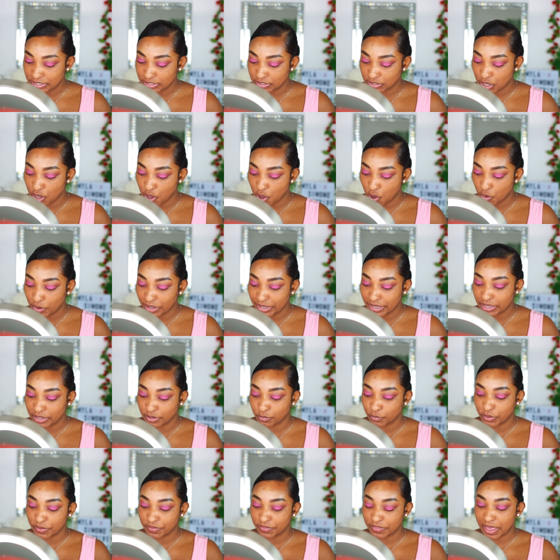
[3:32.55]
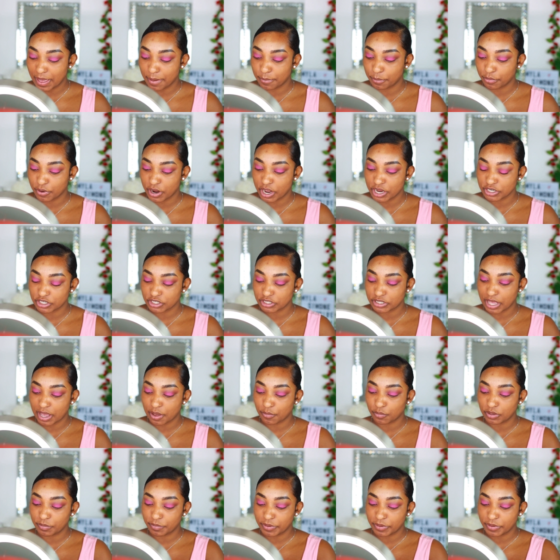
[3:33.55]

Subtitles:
is go in with that brush that